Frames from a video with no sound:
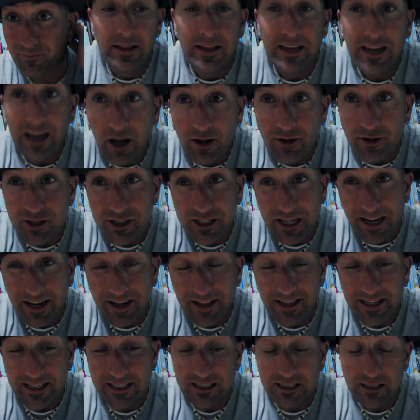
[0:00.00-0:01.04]
The other side
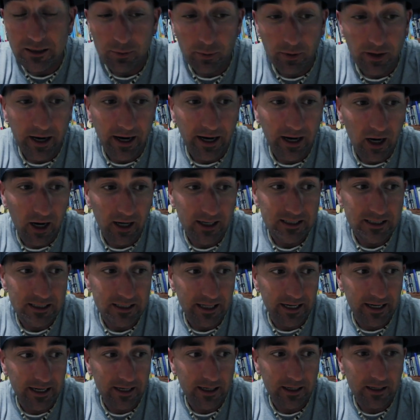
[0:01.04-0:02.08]
of this is when I got
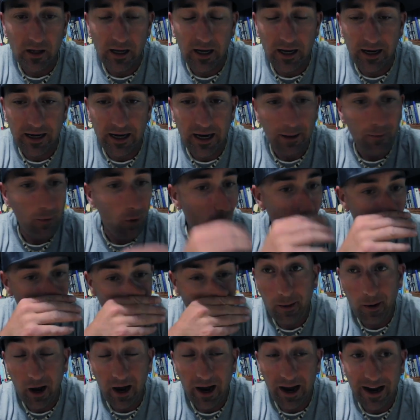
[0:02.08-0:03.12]
sick and I came home,
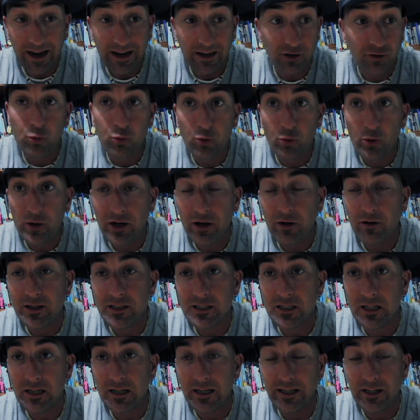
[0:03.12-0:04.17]
I had
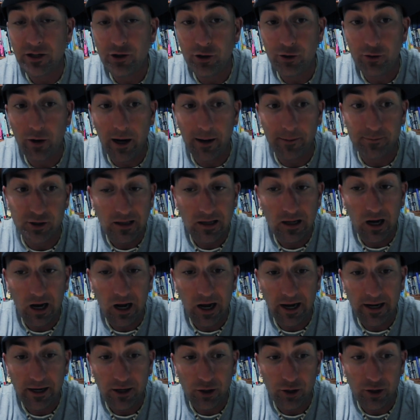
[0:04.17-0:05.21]
realistically two options.
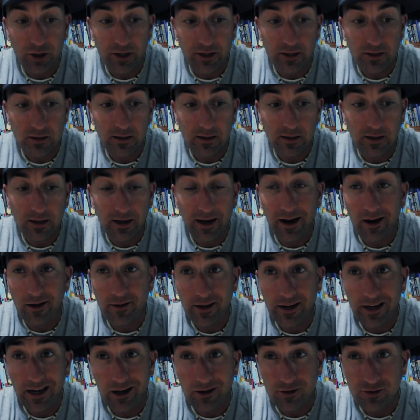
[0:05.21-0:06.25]
I could lay on
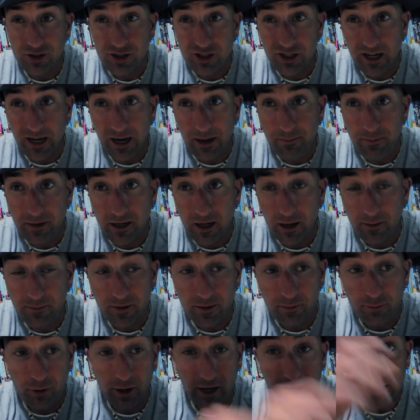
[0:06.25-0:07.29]
the couch and become
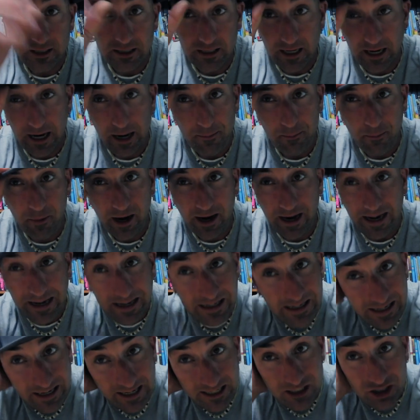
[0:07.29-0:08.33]
depressed and my
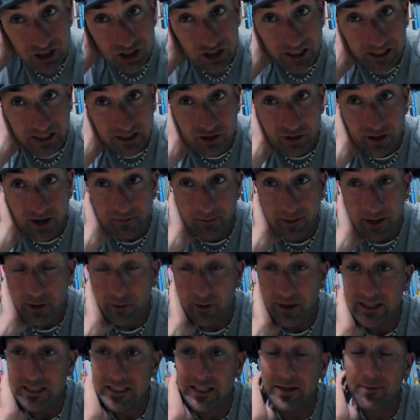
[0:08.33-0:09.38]
ADHD drive me
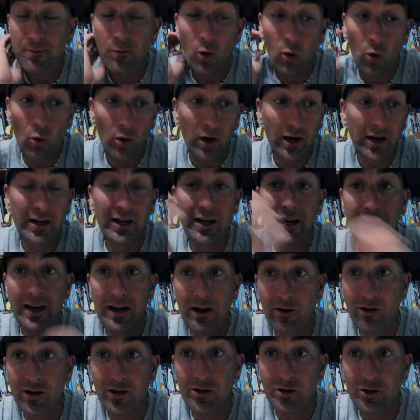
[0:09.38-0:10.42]
crazy, or I could get
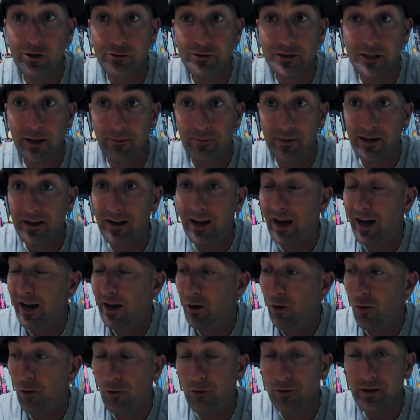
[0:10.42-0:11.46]
out and do something. I
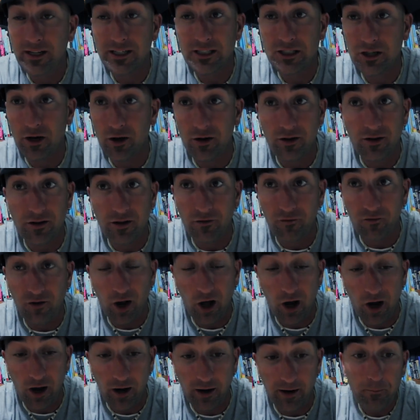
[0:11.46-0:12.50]
only started the
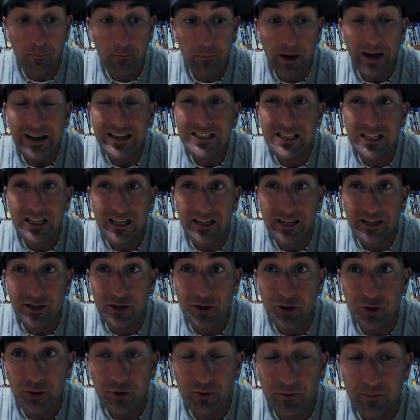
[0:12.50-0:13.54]
vlog basically
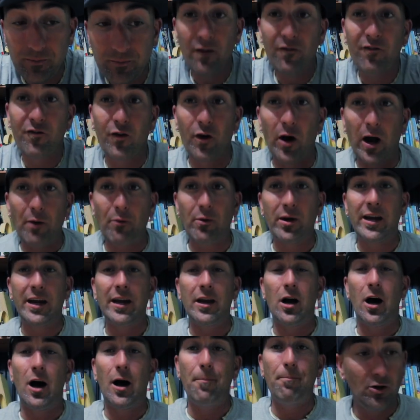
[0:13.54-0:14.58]
to, for I would
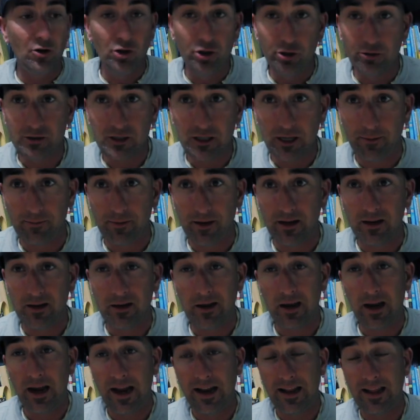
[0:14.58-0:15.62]
get up, do
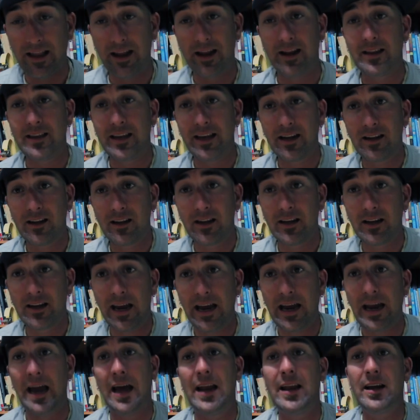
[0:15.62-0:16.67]
something, and then at the end of the
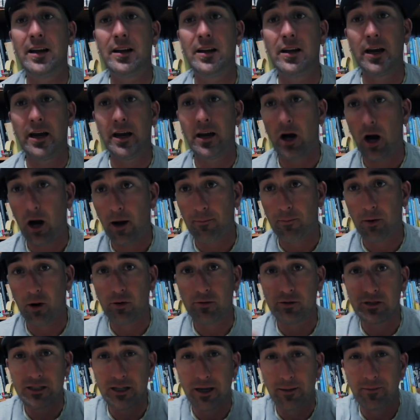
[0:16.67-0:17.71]
day edit and
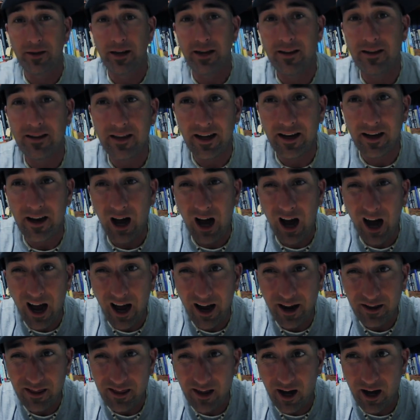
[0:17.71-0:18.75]
upload something that
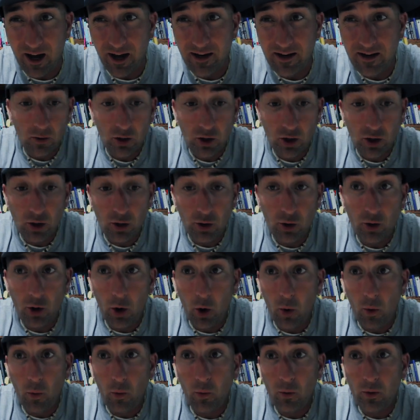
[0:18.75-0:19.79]
I thought you
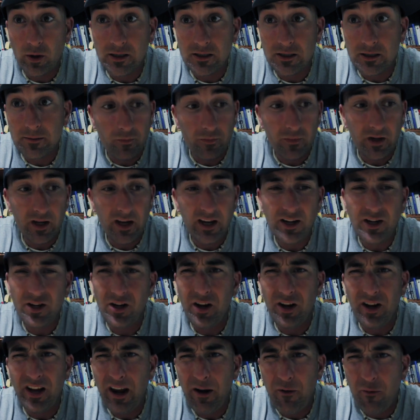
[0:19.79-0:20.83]
know, was
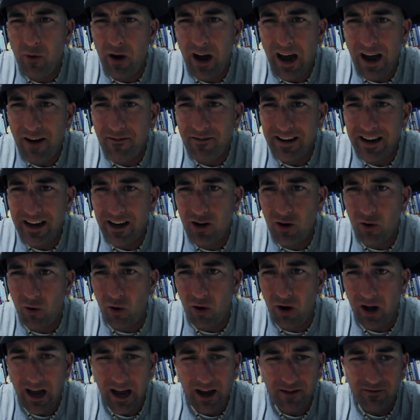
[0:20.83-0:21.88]
have an
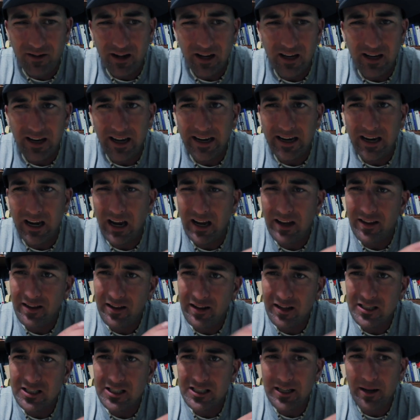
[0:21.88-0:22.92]
angle, have it like
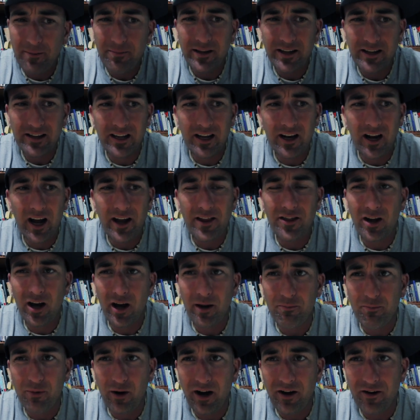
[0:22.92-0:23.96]
something that I
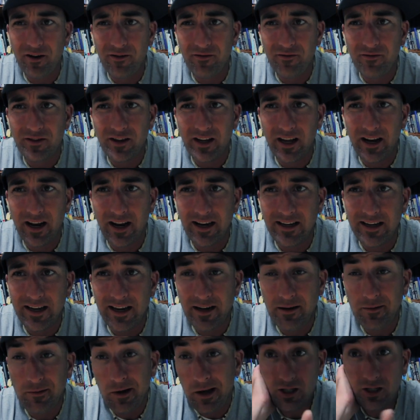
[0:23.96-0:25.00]
thought proud of that I
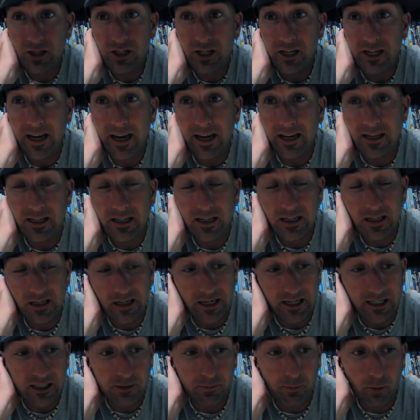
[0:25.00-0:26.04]
did to get
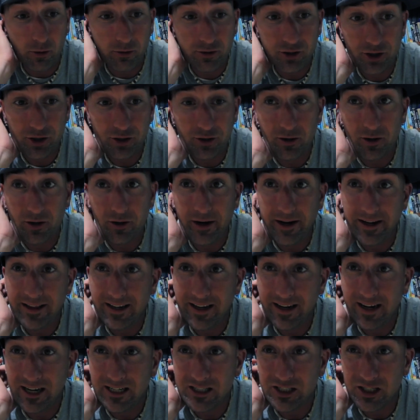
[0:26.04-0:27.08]
exposure or
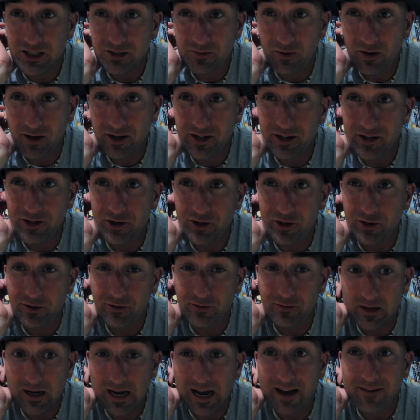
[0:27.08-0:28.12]
anything. I just wanted
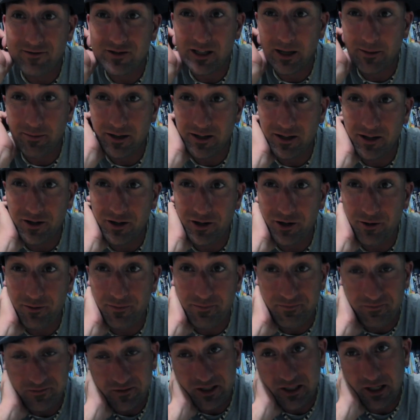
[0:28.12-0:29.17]
to have something to do,
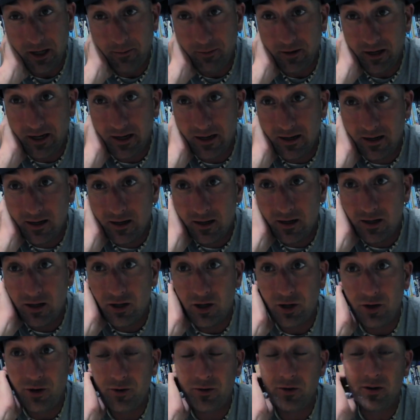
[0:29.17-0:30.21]
something
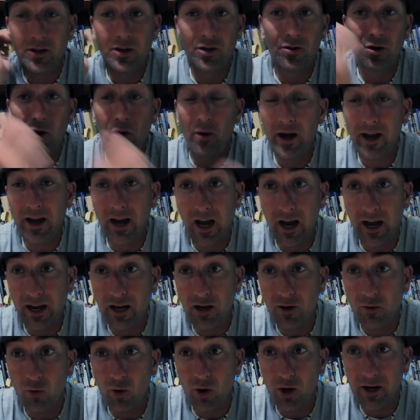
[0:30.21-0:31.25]
to, you know, I, I
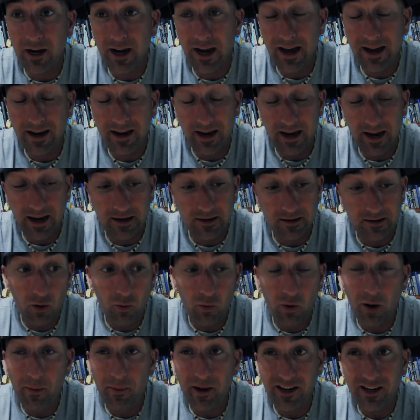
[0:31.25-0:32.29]
could work at and
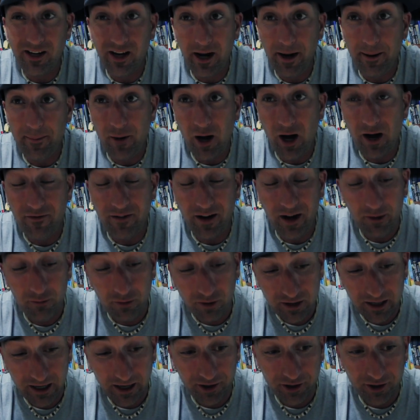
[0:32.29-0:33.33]
while my time off, I
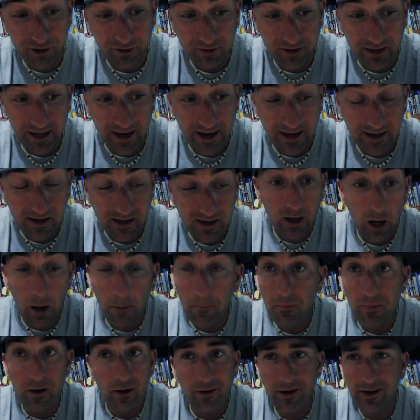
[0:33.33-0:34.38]
will tell you that a
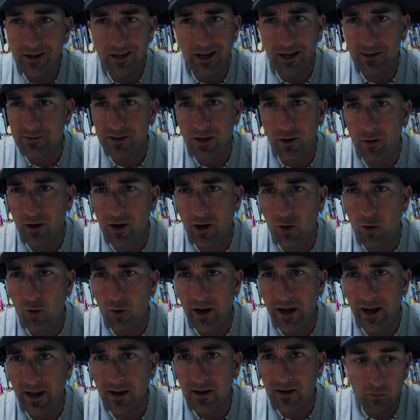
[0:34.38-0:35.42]
million times I want to
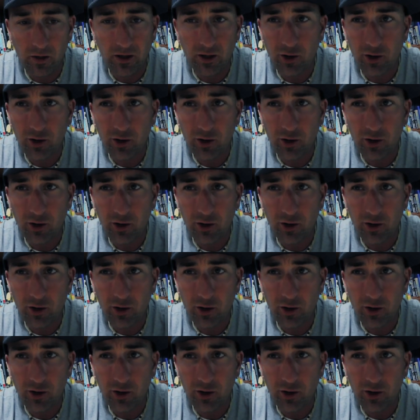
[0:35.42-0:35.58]
quit.